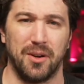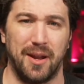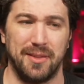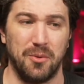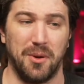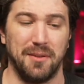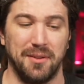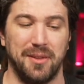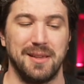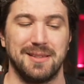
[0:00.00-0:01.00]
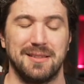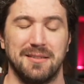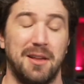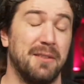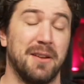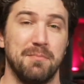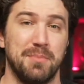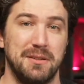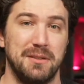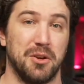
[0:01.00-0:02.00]
I think one of the things is a lot of
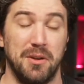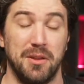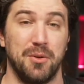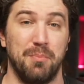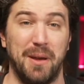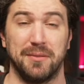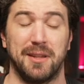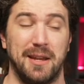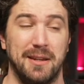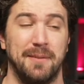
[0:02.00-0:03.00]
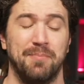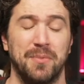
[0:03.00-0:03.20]
companies are going through belt tightening,